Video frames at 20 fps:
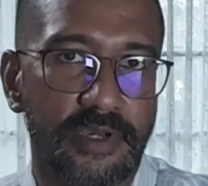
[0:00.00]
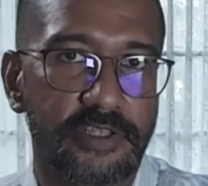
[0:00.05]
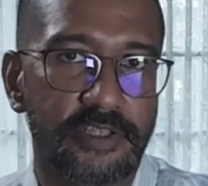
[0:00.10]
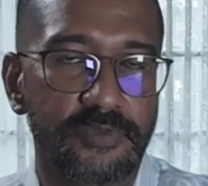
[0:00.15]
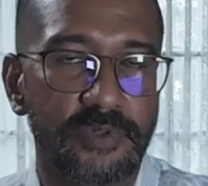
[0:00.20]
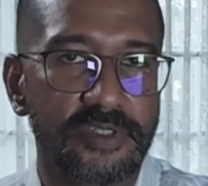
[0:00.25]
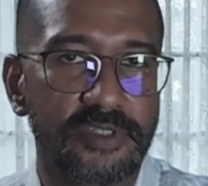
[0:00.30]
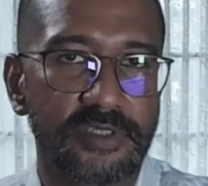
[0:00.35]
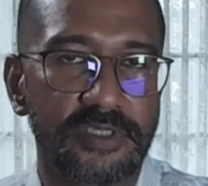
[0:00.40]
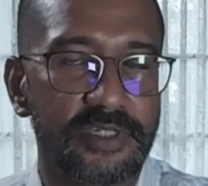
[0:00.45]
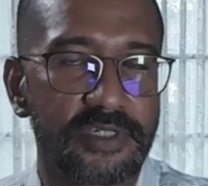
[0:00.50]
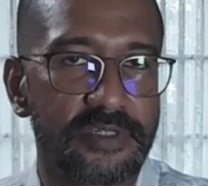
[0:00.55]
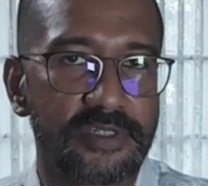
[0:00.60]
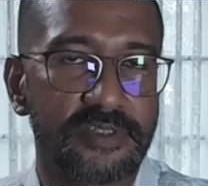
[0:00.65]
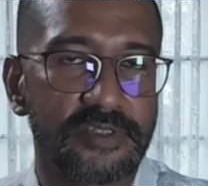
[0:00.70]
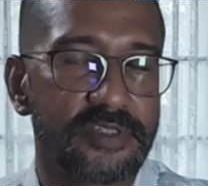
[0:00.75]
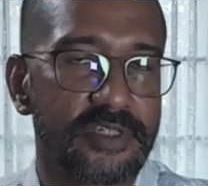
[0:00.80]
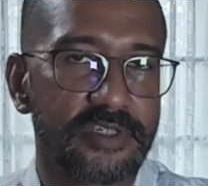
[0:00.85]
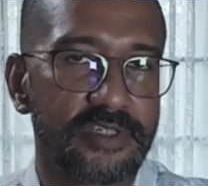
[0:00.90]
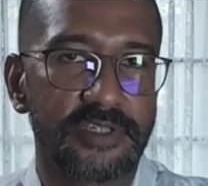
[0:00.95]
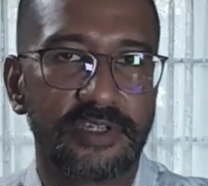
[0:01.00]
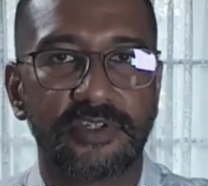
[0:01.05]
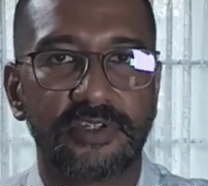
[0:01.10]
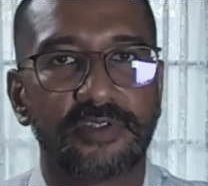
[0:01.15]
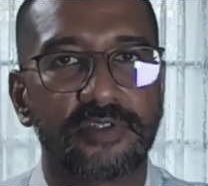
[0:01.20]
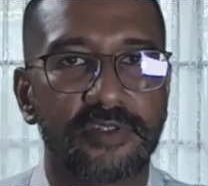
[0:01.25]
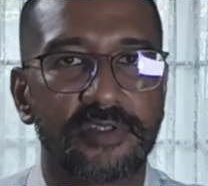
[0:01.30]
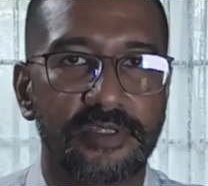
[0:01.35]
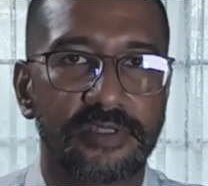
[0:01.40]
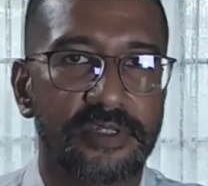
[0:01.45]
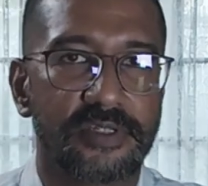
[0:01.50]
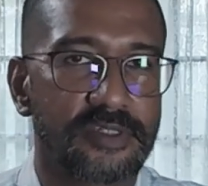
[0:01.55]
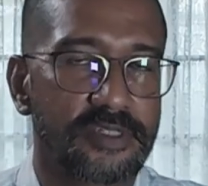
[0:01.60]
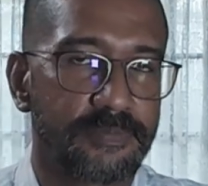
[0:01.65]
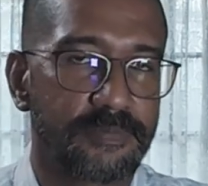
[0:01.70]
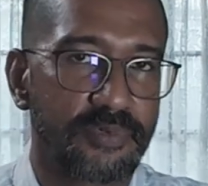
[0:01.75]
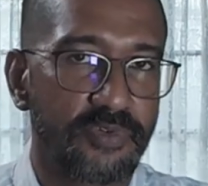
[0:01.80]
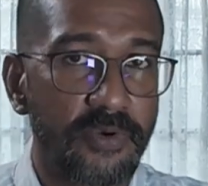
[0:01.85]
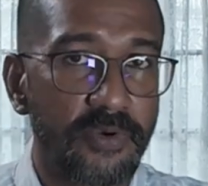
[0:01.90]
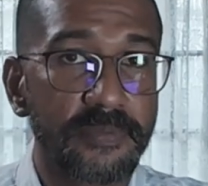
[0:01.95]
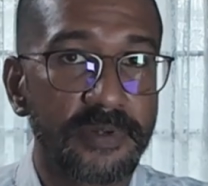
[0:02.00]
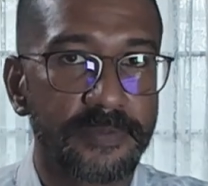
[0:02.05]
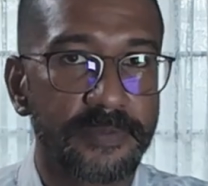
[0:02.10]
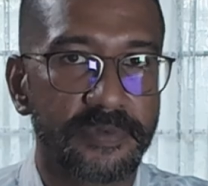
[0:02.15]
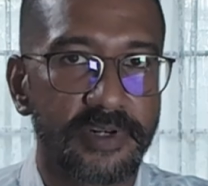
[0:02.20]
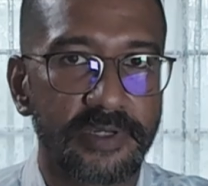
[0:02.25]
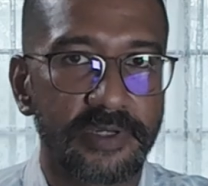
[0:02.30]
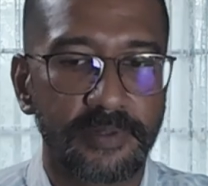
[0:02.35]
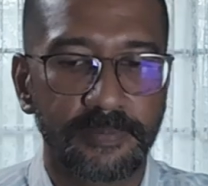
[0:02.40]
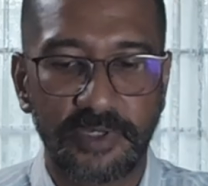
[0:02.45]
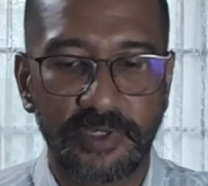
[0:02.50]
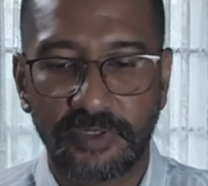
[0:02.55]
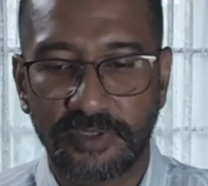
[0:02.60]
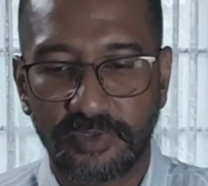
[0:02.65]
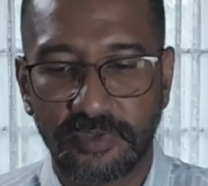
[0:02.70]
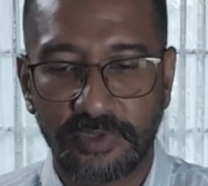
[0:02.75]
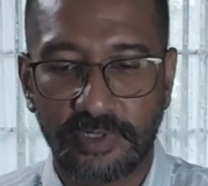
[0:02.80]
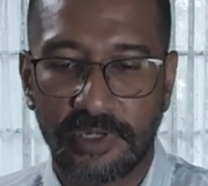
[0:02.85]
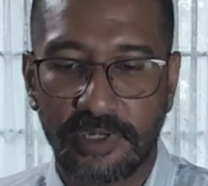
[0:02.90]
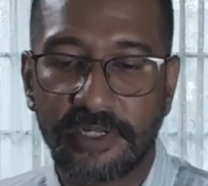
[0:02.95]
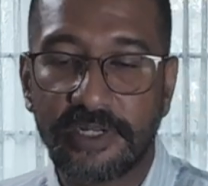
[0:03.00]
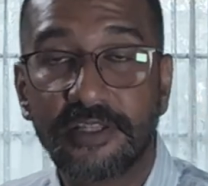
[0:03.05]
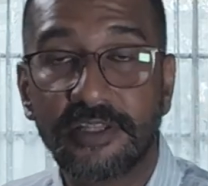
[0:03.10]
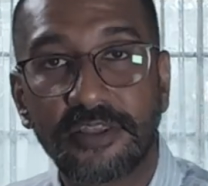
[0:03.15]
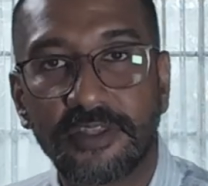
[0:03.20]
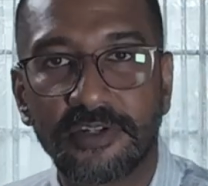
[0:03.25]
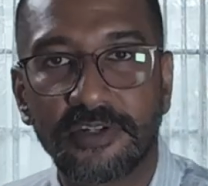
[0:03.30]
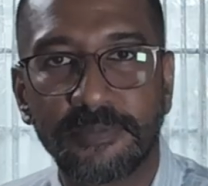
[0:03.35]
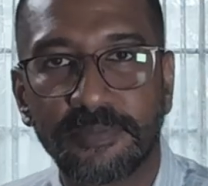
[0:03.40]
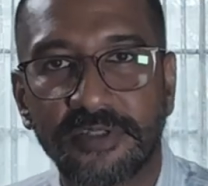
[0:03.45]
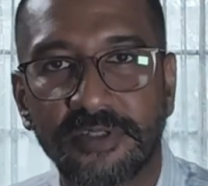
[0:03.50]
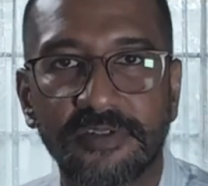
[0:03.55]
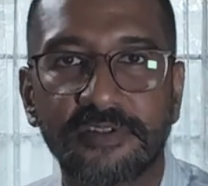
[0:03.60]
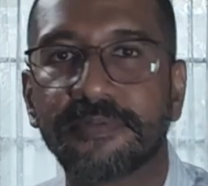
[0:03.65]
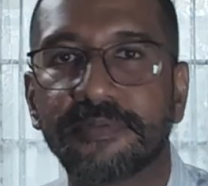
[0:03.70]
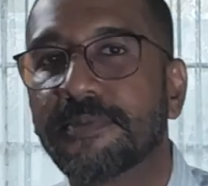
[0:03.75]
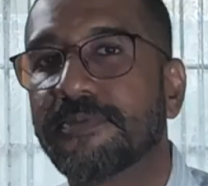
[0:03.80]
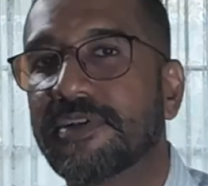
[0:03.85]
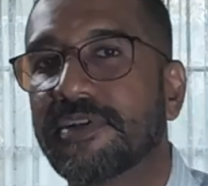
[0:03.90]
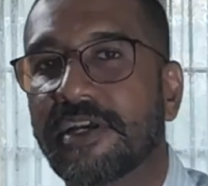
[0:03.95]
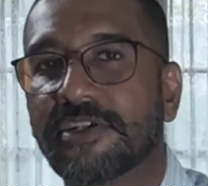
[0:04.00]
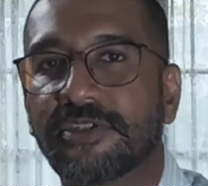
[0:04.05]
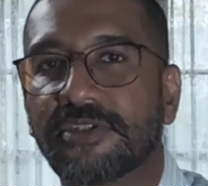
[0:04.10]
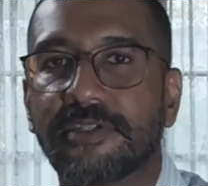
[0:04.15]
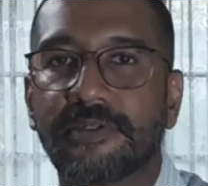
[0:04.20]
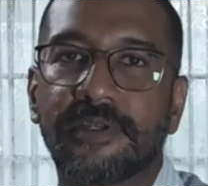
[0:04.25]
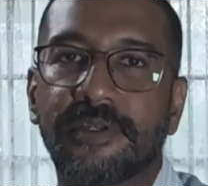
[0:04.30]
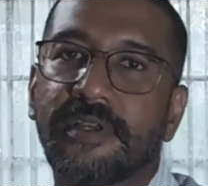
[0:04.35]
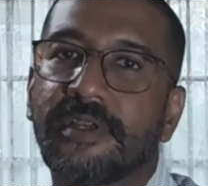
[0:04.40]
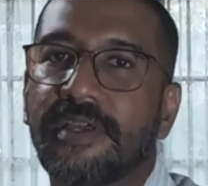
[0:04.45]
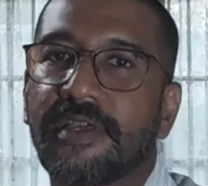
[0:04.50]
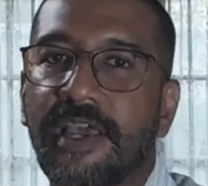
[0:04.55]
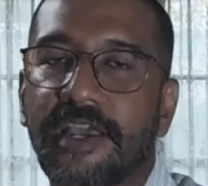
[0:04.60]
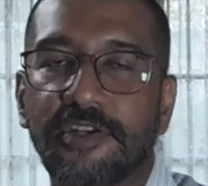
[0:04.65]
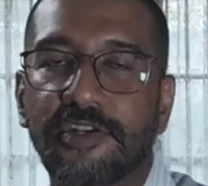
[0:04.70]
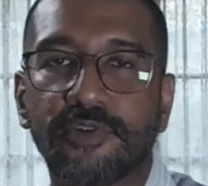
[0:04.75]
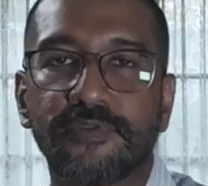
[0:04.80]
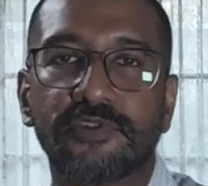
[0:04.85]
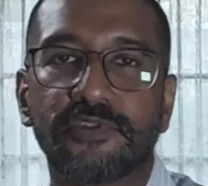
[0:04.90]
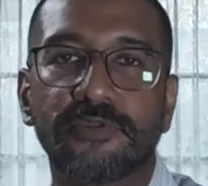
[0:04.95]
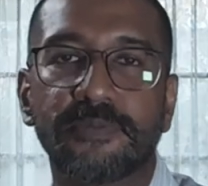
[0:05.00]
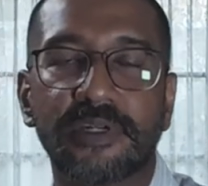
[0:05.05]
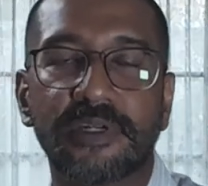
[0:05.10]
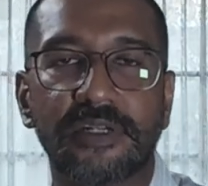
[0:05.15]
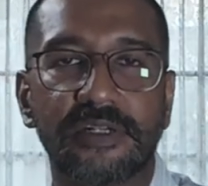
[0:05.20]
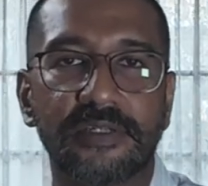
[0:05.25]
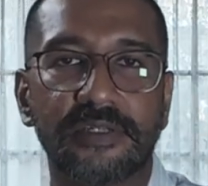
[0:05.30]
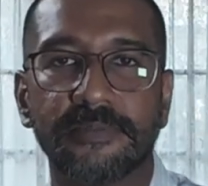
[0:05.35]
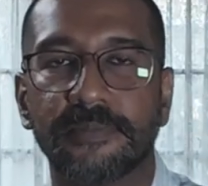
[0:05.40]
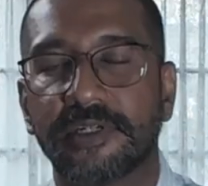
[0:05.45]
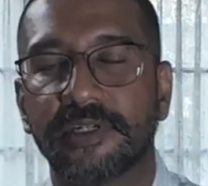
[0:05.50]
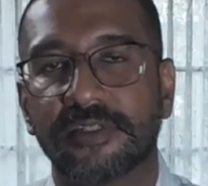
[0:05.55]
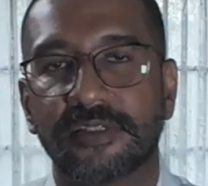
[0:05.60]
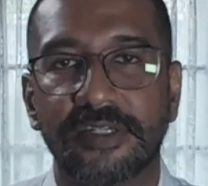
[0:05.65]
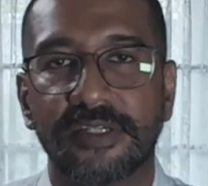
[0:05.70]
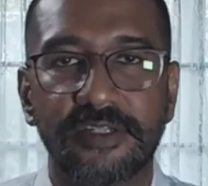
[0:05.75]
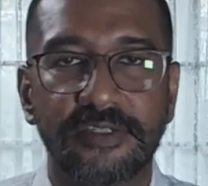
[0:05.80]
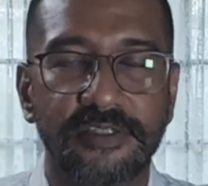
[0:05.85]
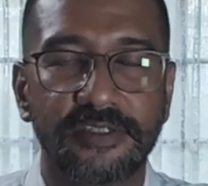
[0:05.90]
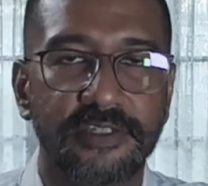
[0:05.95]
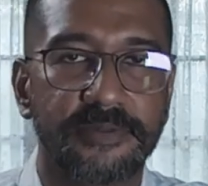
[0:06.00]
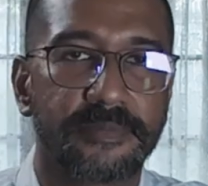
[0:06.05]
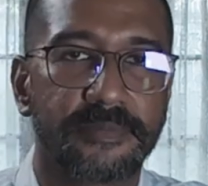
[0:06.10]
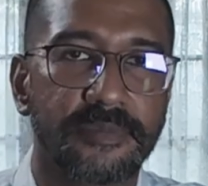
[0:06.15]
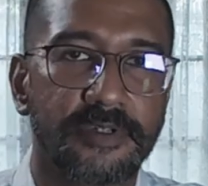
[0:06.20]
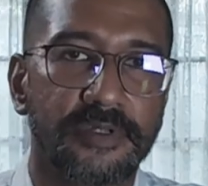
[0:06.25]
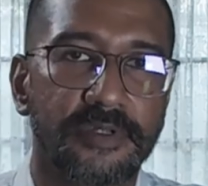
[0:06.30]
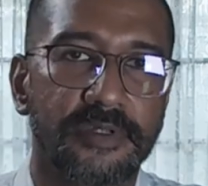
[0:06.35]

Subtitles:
Otherwise, they're disengaged, and that's a problem, right? Because I need 30% of people to actually hand over to my sales team.